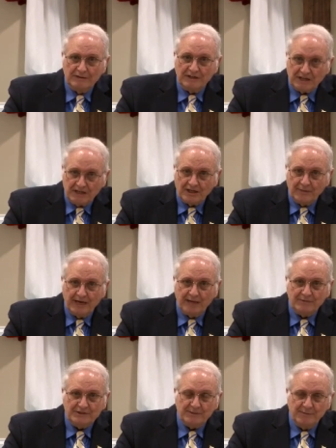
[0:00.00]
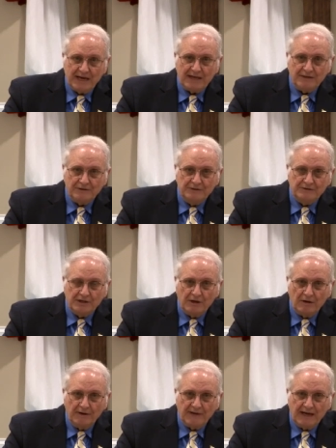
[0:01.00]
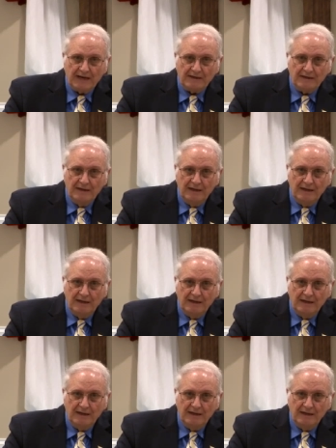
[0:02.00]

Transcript: the Ten Commandments, the Beatitudes, and all of that.